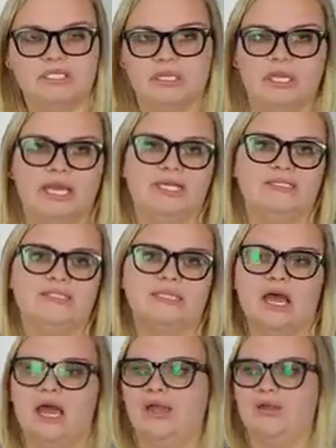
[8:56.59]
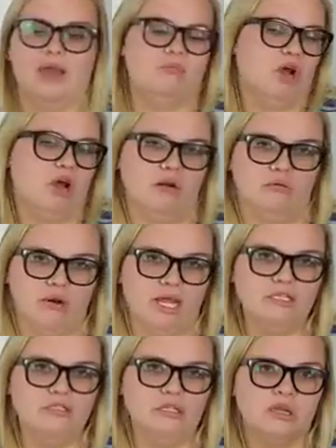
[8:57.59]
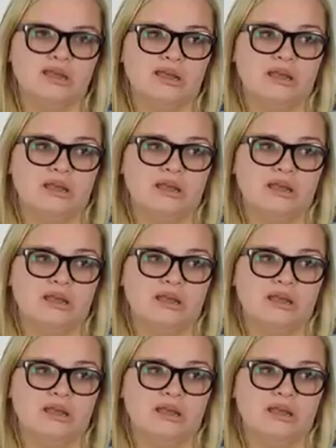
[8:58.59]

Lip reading: to list, I'm not in a rush,